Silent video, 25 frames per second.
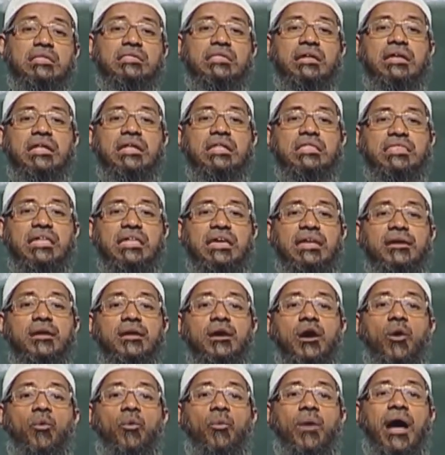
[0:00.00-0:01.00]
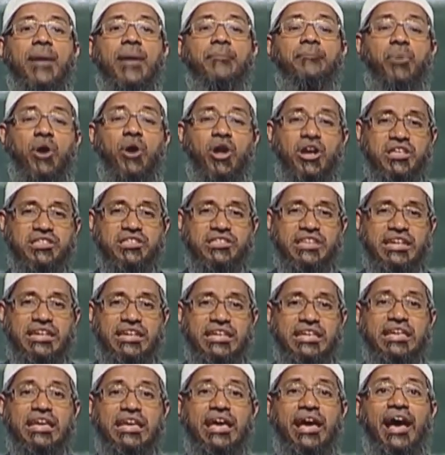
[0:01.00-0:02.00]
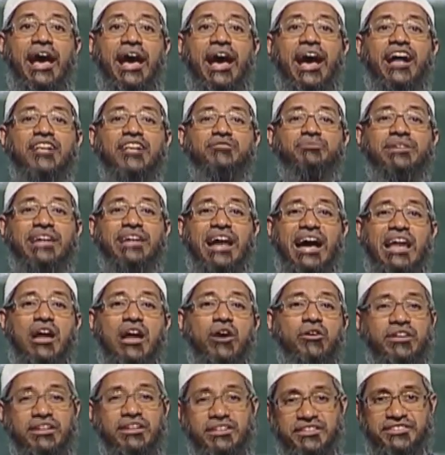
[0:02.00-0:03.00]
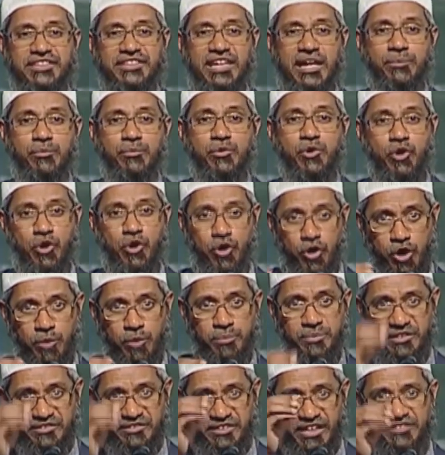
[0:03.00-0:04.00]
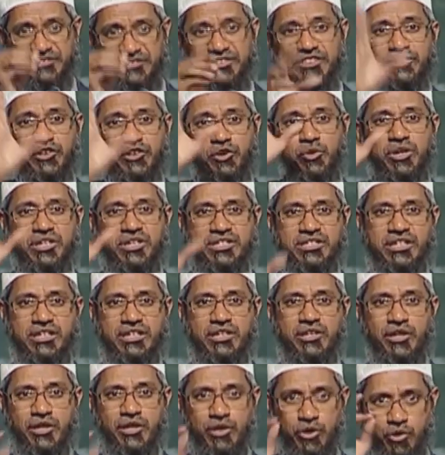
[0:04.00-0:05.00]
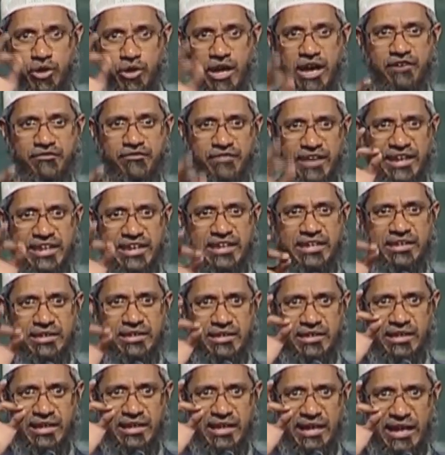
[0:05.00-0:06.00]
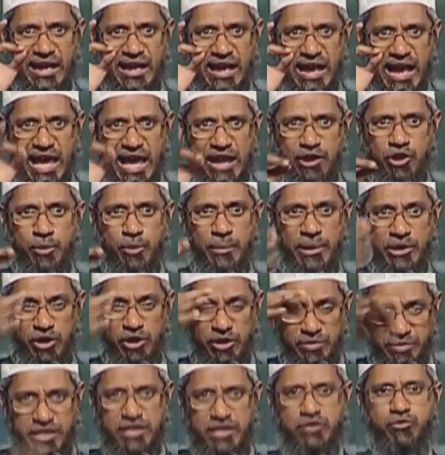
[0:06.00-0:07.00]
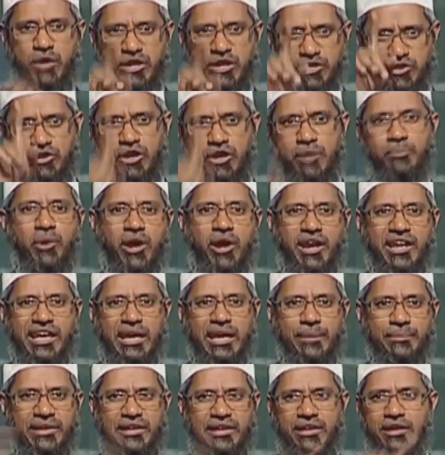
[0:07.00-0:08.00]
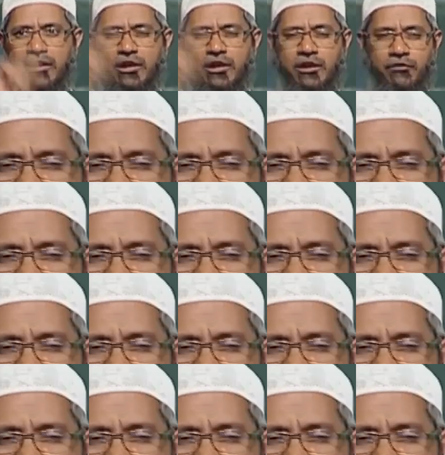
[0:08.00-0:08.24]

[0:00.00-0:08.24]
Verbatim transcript: is the reason why polygyny has been allowed in Islam? Hope this answers your question. You have any argument on this question on polygamy?